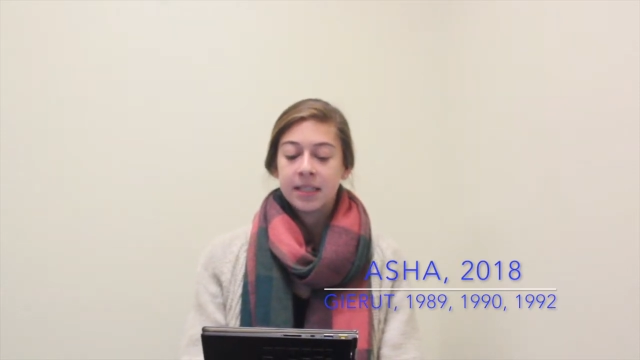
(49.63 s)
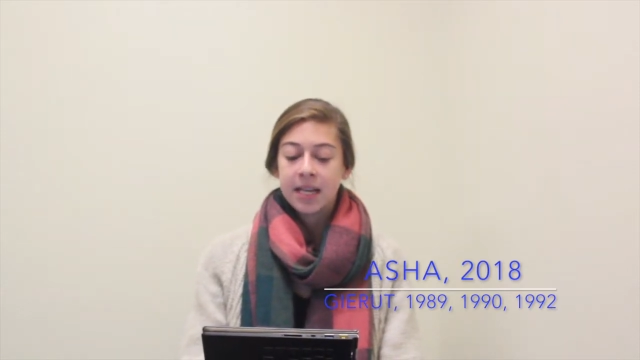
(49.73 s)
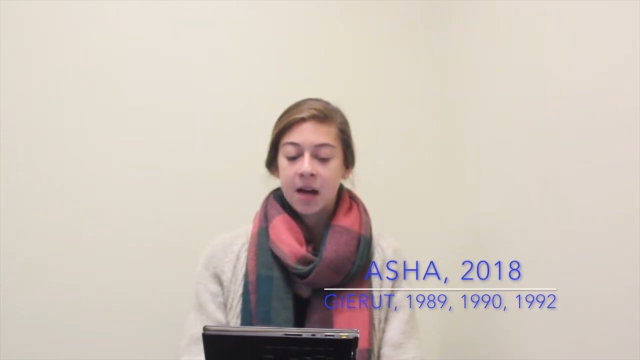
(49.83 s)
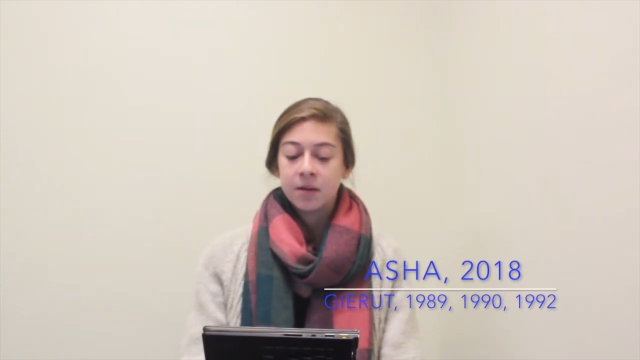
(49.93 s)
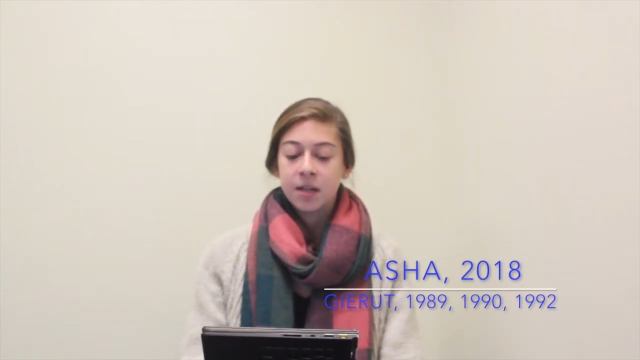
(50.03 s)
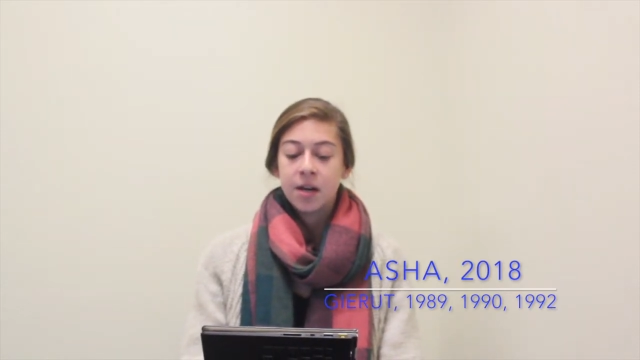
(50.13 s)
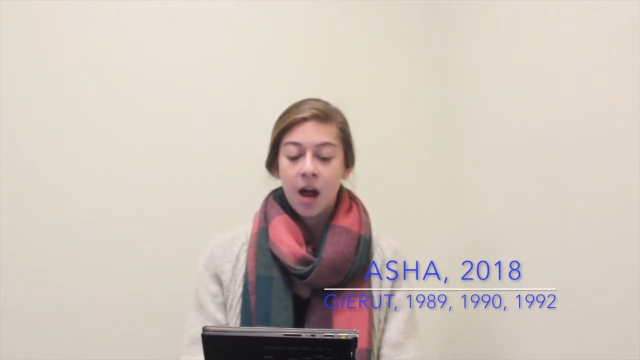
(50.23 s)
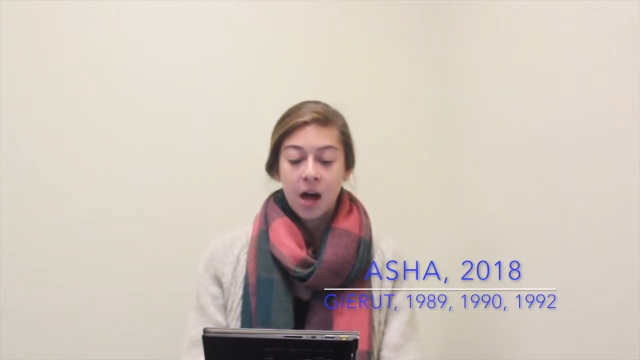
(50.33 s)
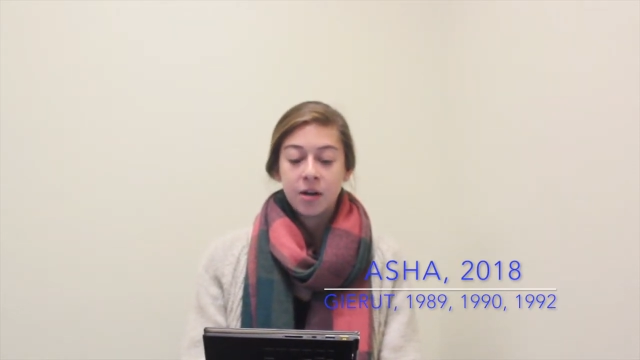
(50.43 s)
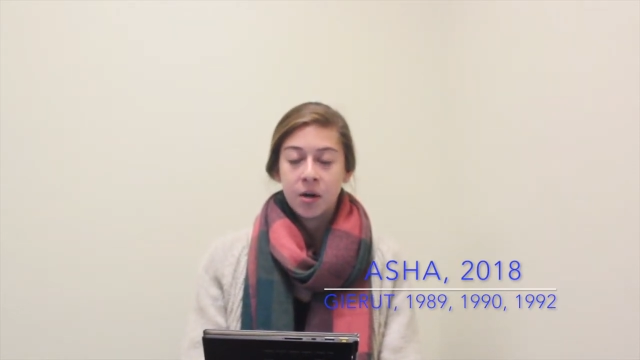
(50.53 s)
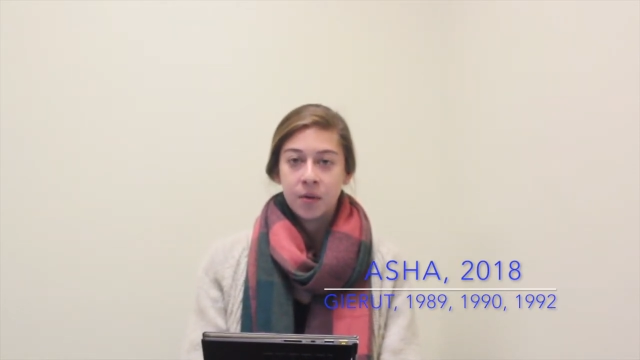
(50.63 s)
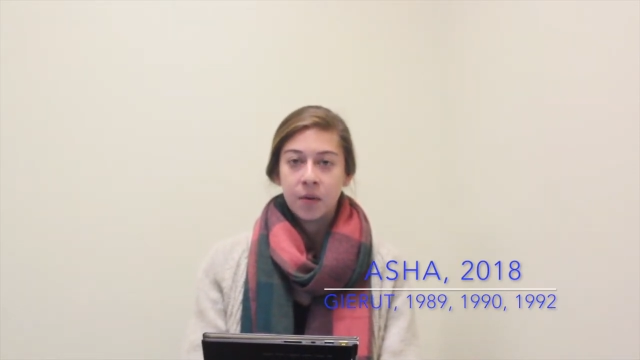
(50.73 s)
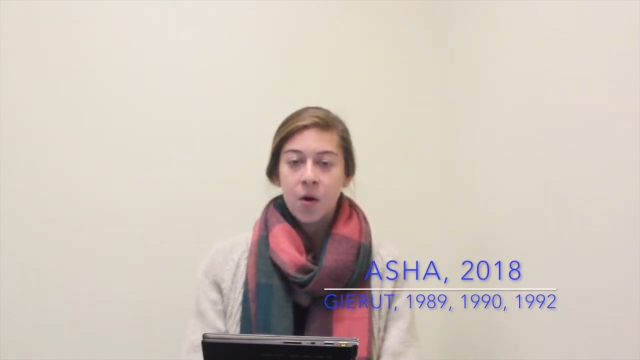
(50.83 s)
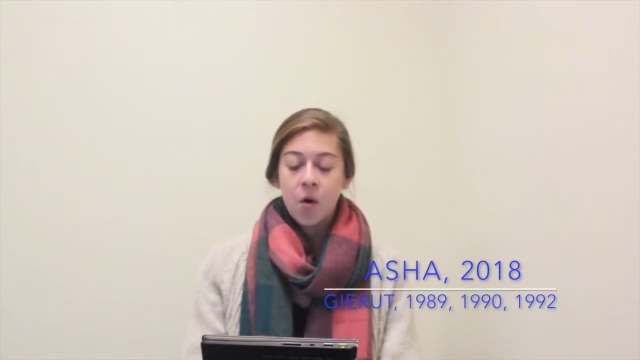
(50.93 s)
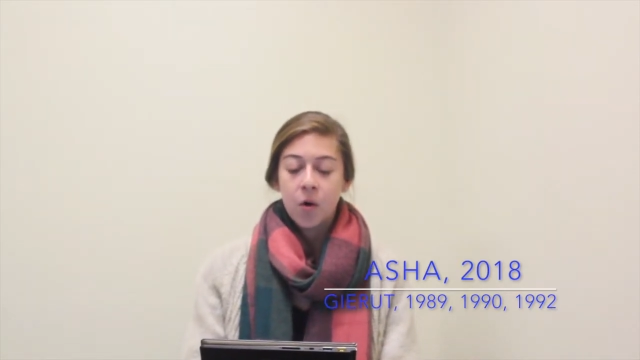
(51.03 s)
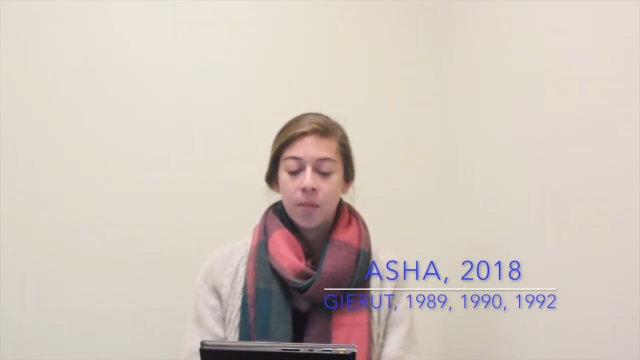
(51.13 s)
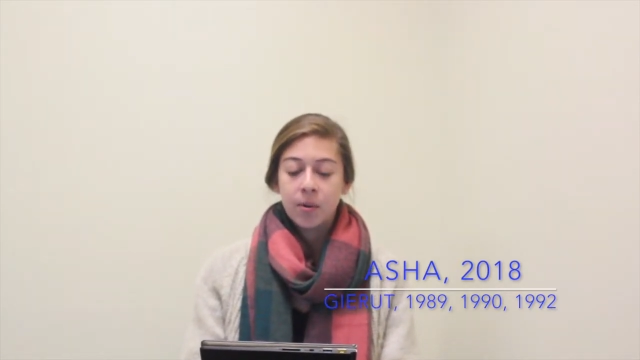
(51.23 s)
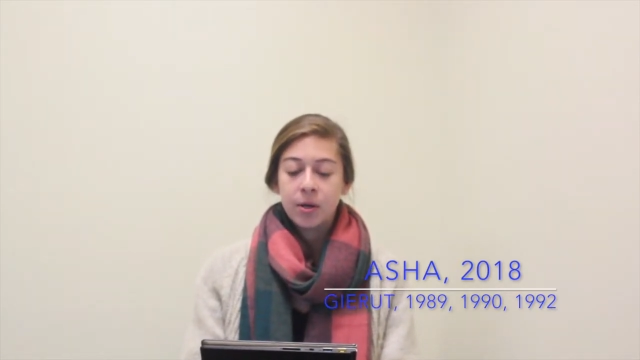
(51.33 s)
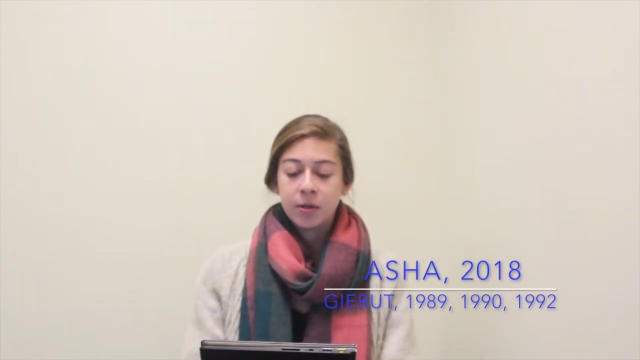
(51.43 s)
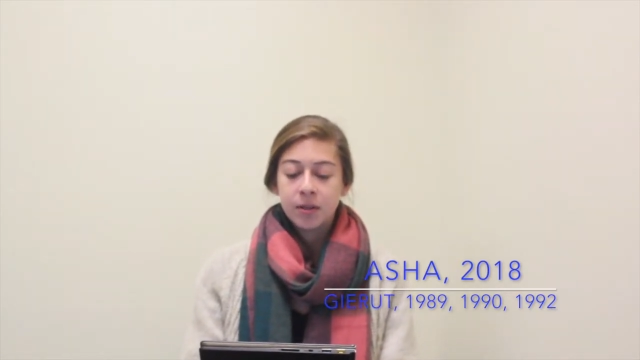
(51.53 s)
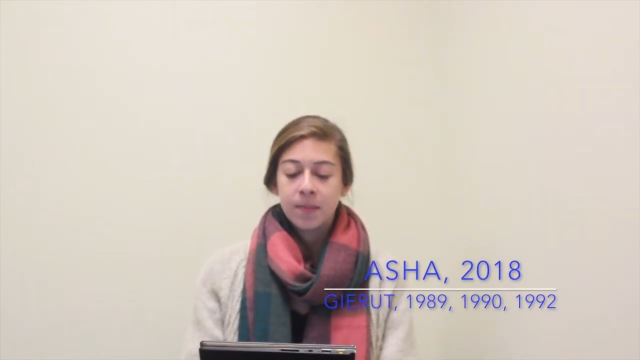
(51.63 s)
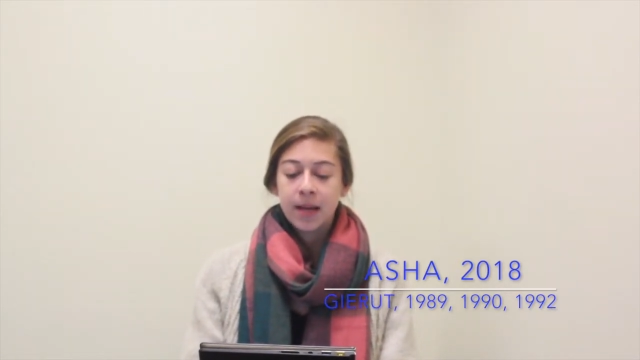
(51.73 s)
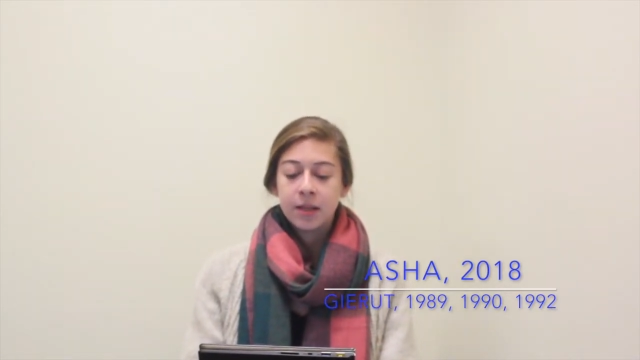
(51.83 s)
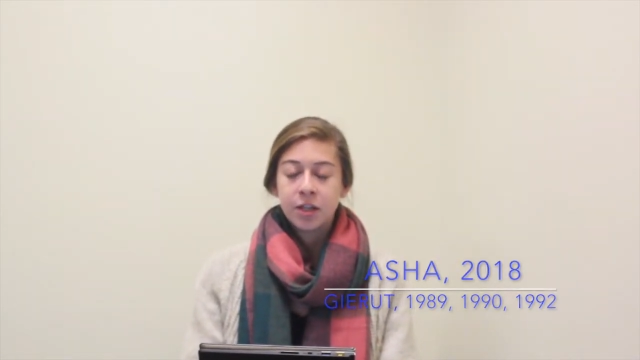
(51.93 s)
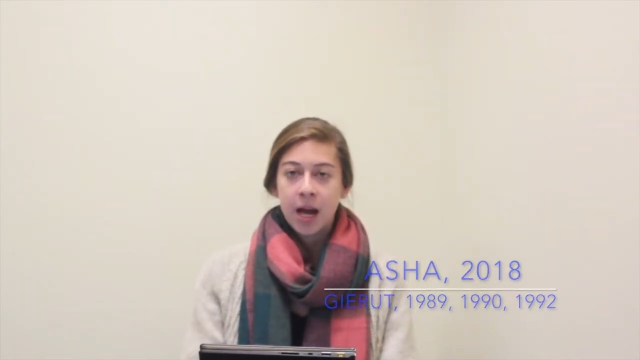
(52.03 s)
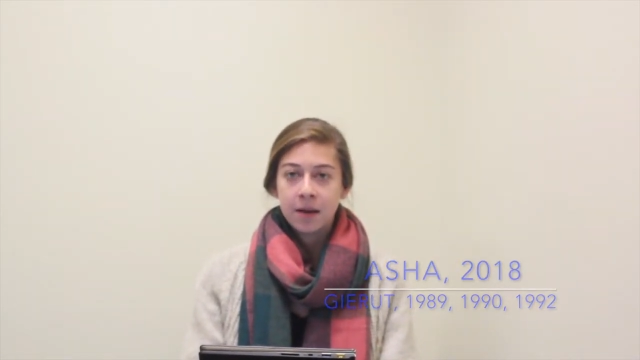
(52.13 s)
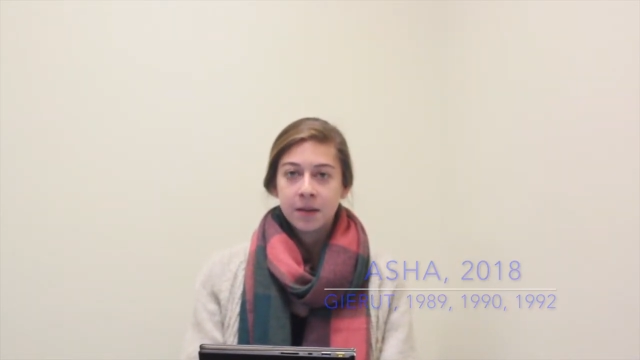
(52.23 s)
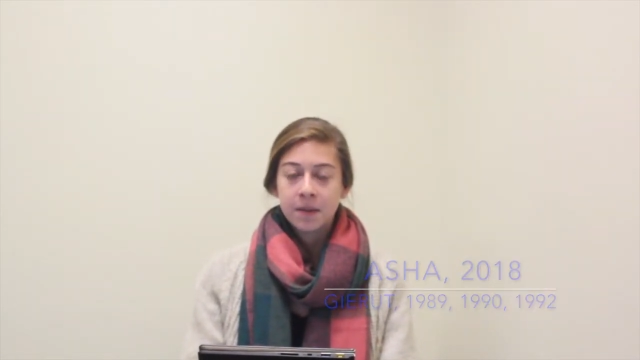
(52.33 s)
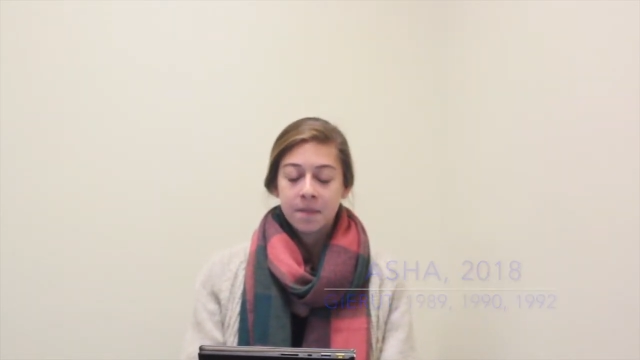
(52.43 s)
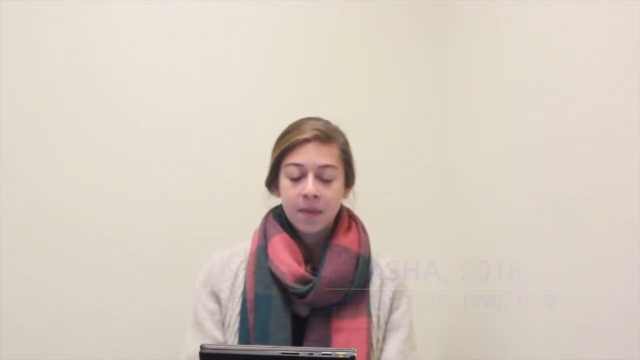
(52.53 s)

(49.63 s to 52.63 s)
sound not known or produced by the child.